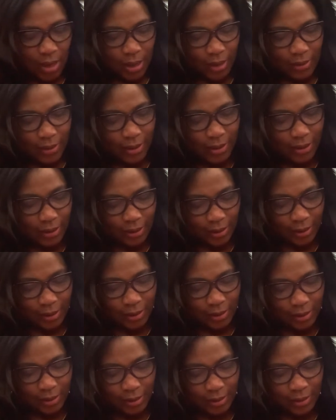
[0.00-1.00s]

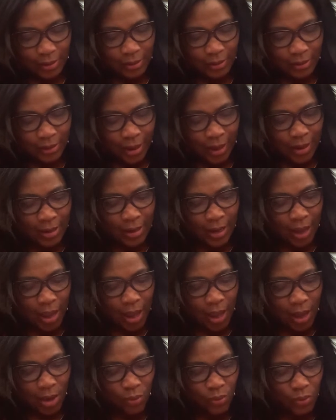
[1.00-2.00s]
"Then
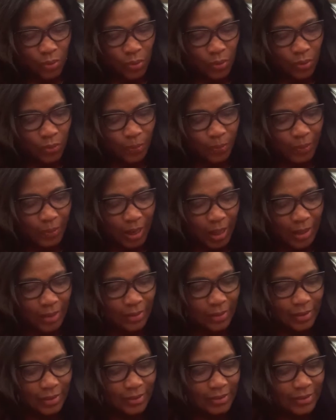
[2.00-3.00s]
I will
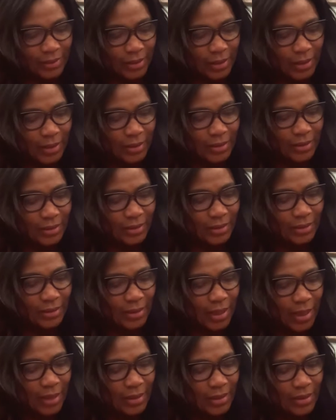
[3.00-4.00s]
plant the seed,"
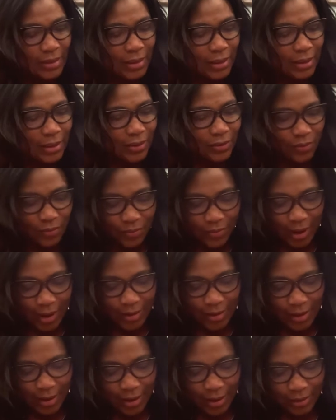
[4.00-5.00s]
said the little
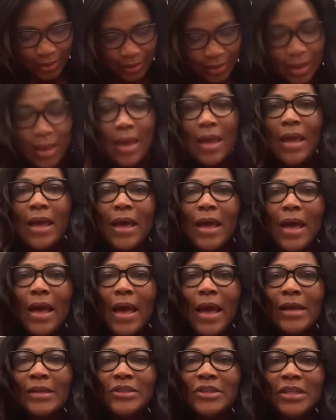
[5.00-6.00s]
red hen.
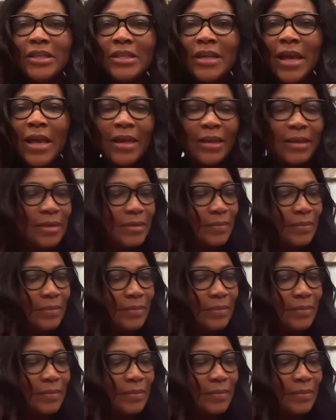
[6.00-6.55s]
And she did.